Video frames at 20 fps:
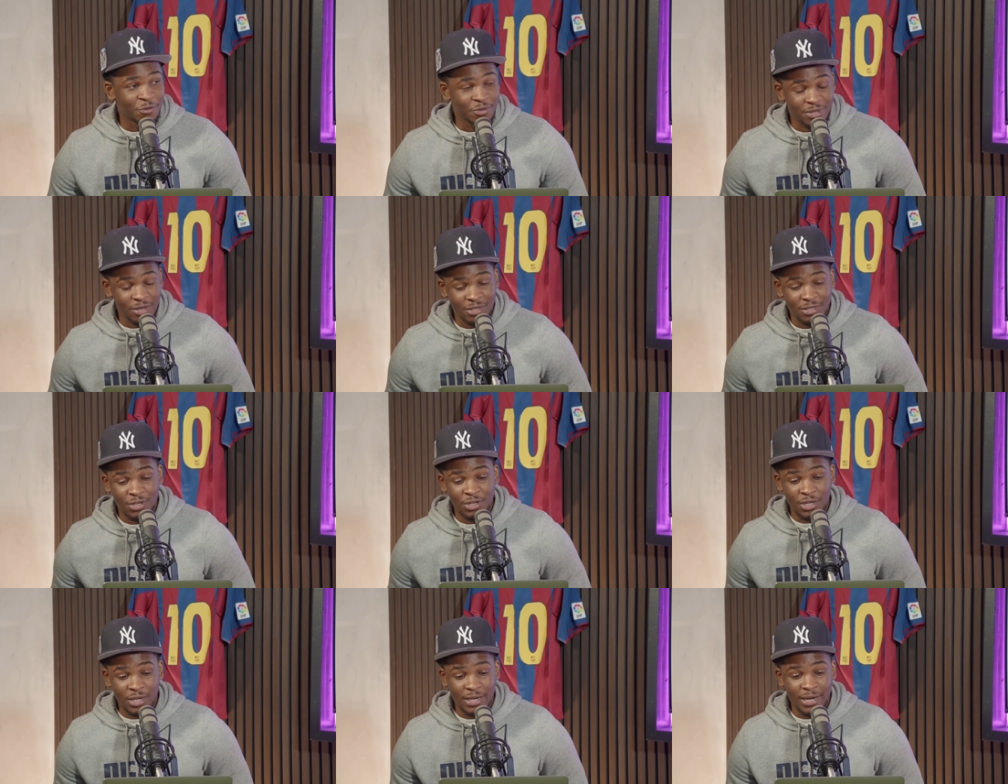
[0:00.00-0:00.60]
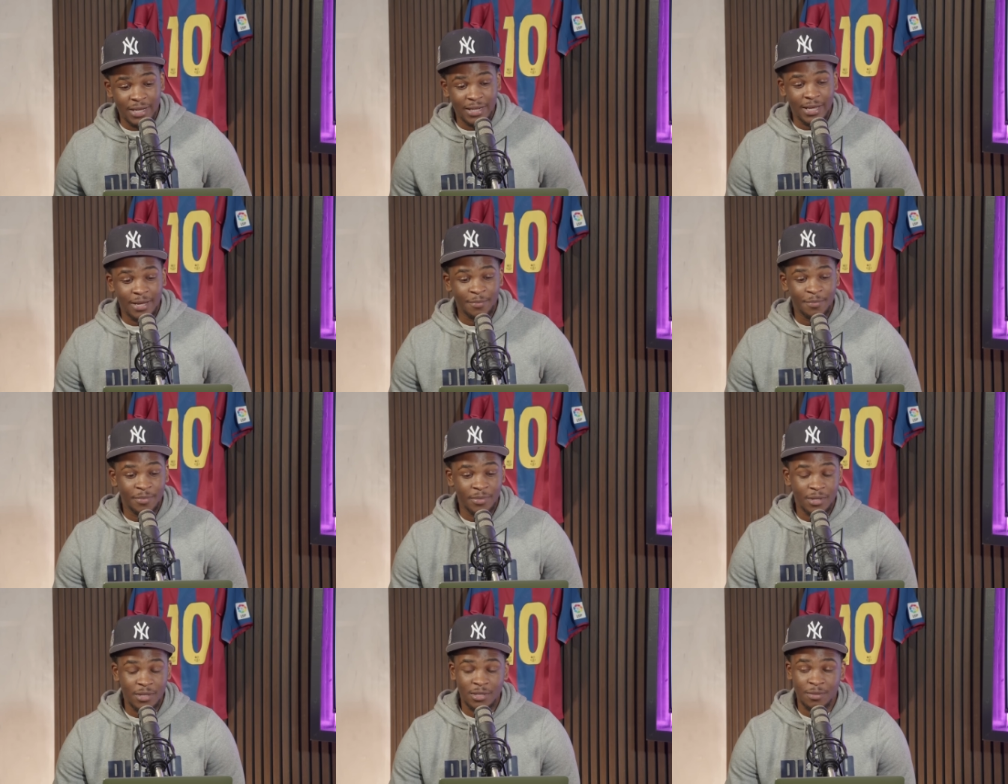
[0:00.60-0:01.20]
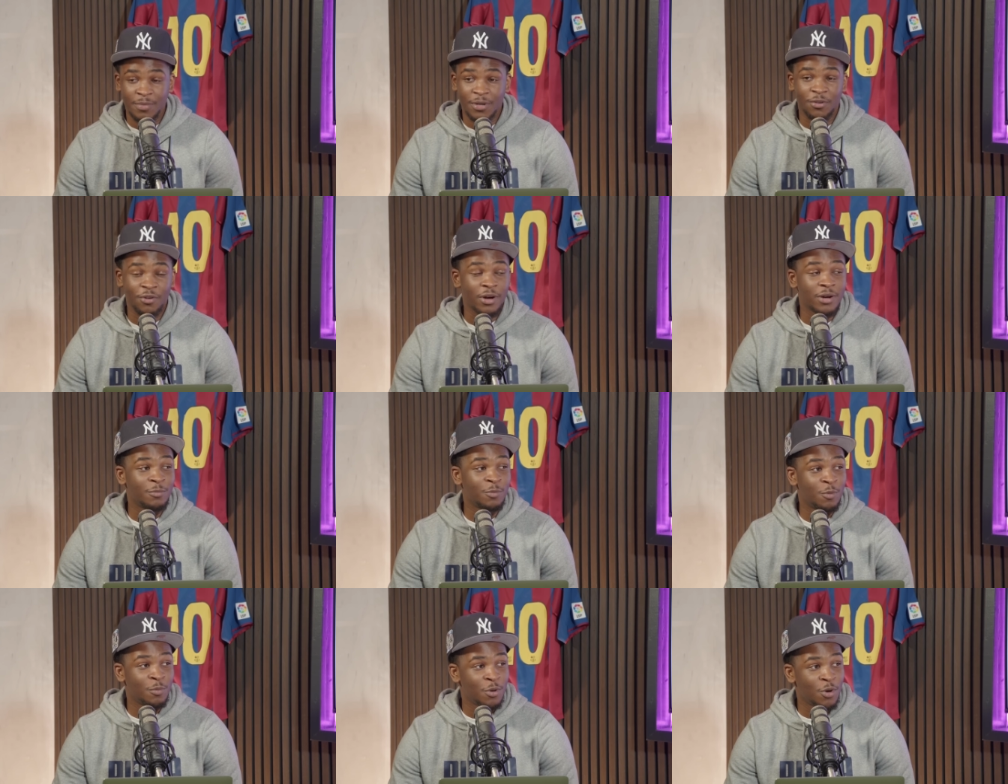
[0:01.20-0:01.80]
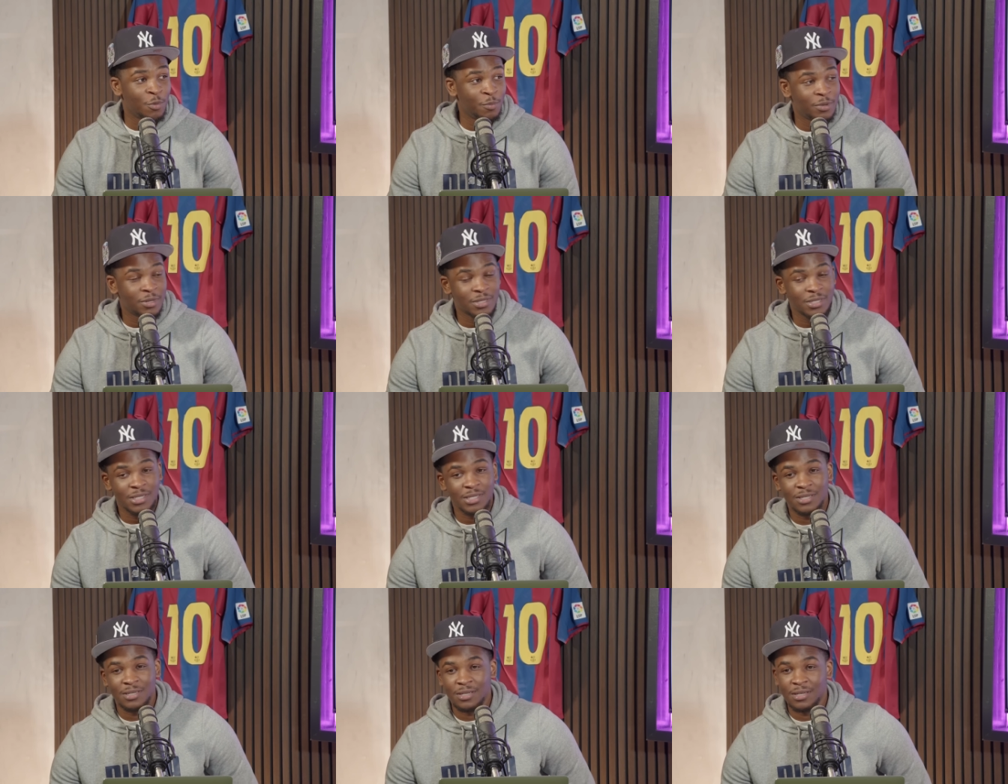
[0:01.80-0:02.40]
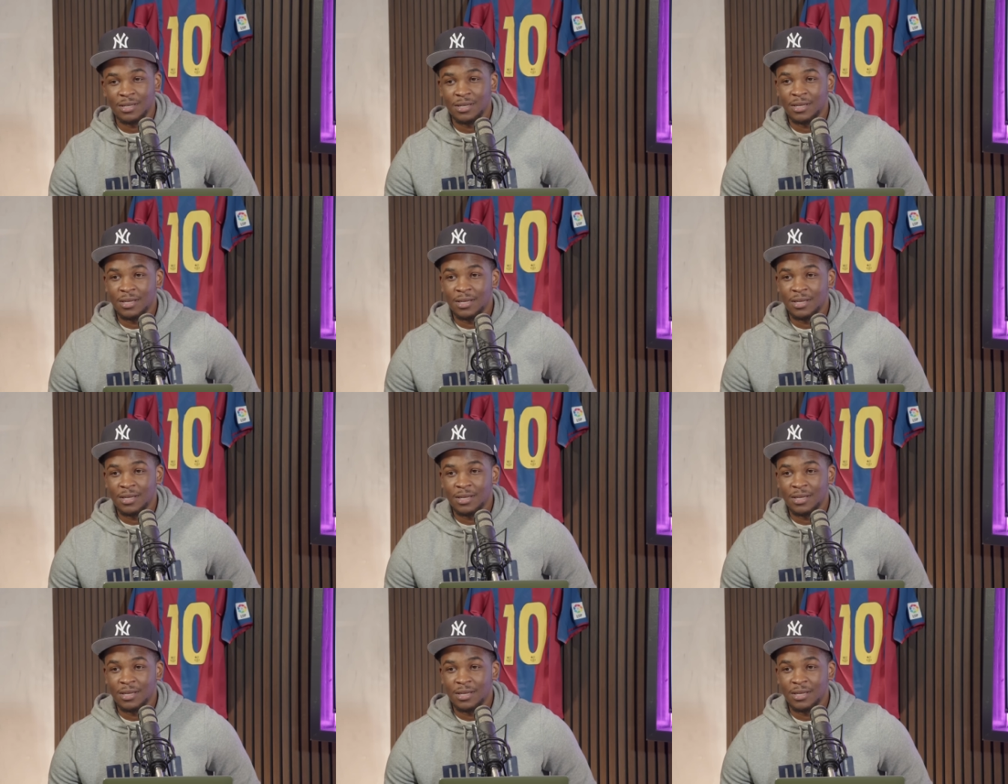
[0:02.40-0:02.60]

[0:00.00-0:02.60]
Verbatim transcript: I was looking at them. Some incredible moments. Yeah.